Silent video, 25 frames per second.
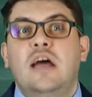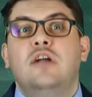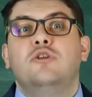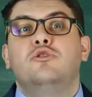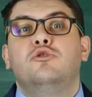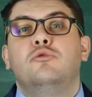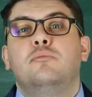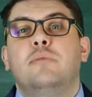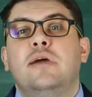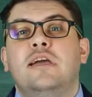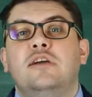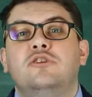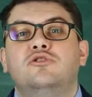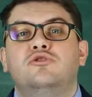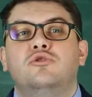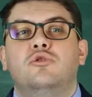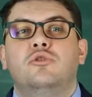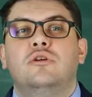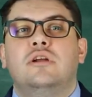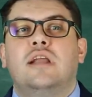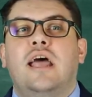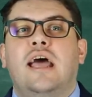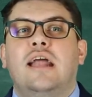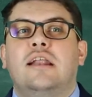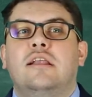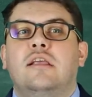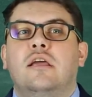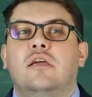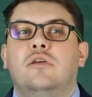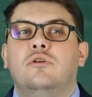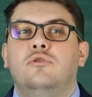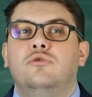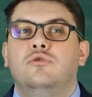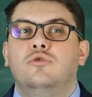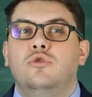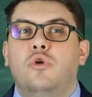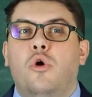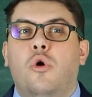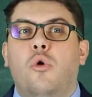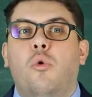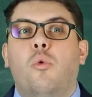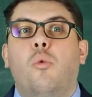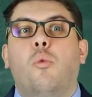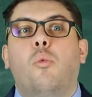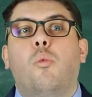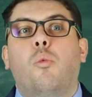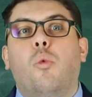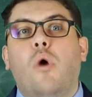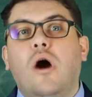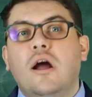to make sure that you know
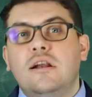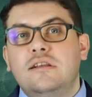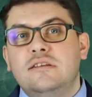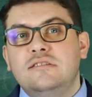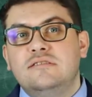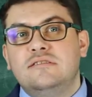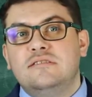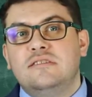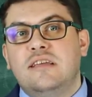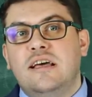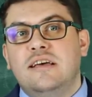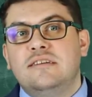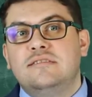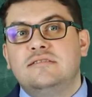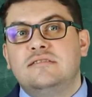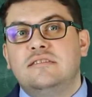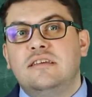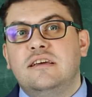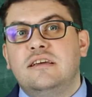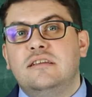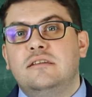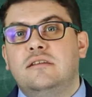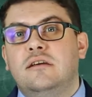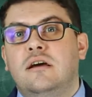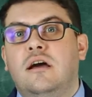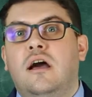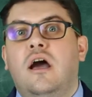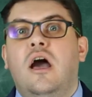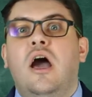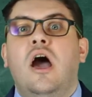what is tested,